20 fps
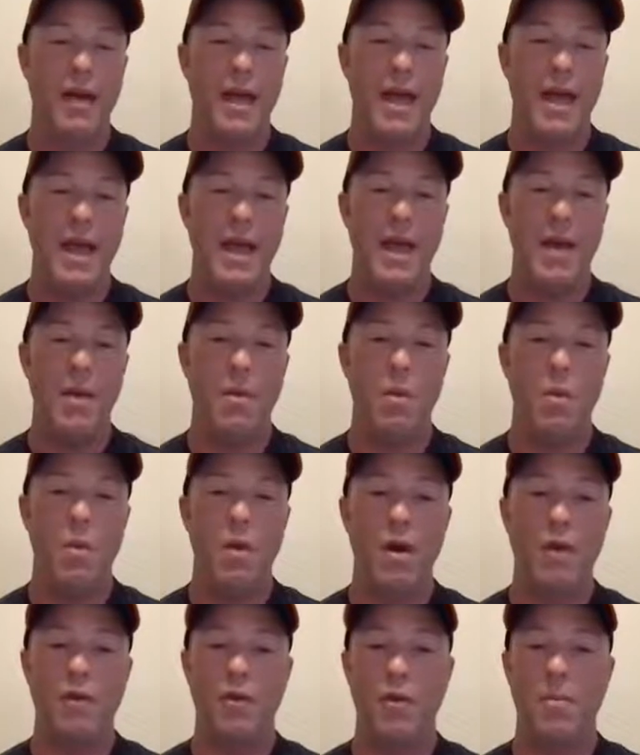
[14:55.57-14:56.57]
and
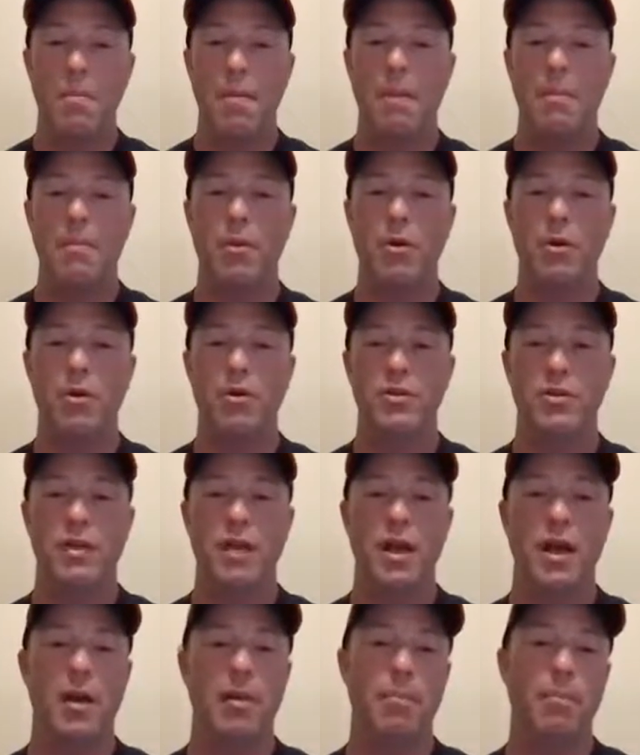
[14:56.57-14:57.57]
one of your members
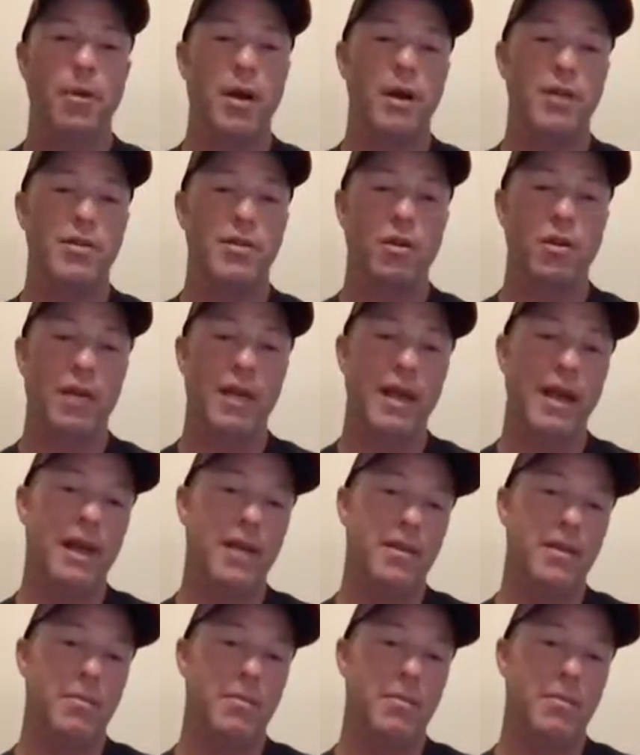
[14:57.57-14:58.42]
breaks their leg.